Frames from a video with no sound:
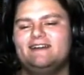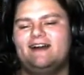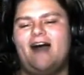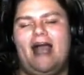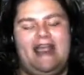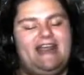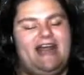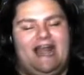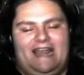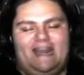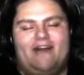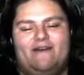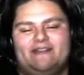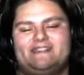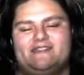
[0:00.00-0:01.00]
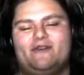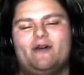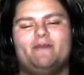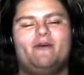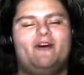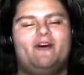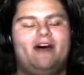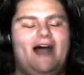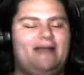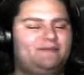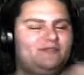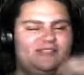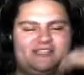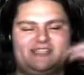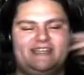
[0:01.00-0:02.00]
I know it's normal. I'm
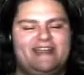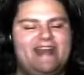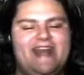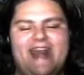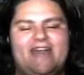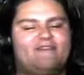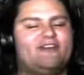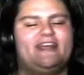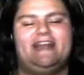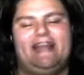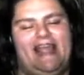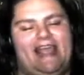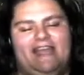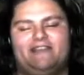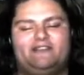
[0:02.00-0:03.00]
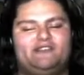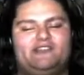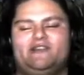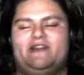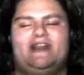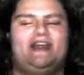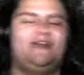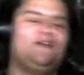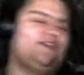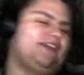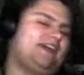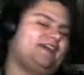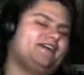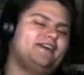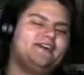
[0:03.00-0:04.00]
just never going to get used to it, I don't think.